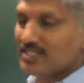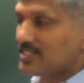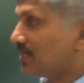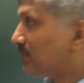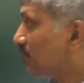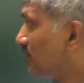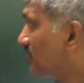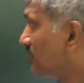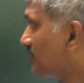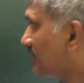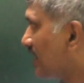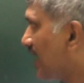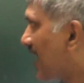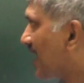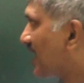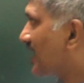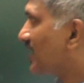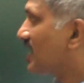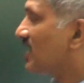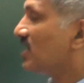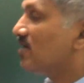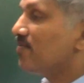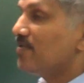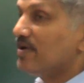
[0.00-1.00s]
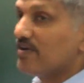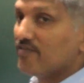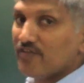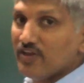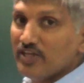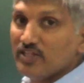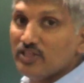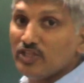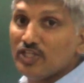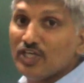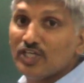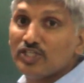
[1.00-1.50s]
That means angle
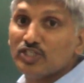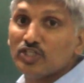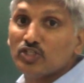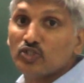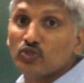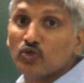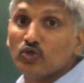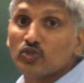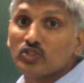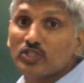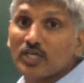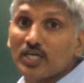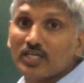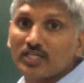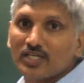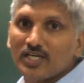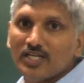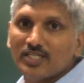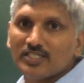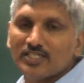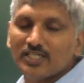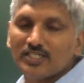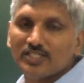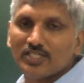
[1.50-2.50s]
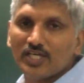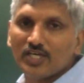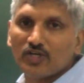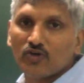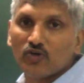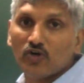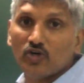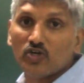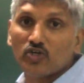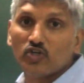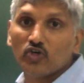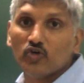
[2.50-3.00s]
between these two circles is
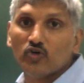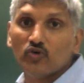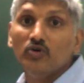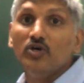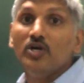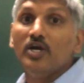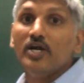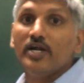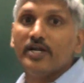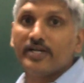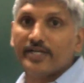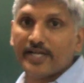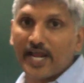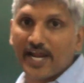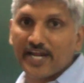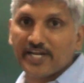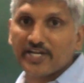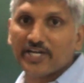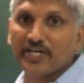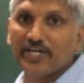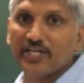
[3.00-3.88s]
equal to 90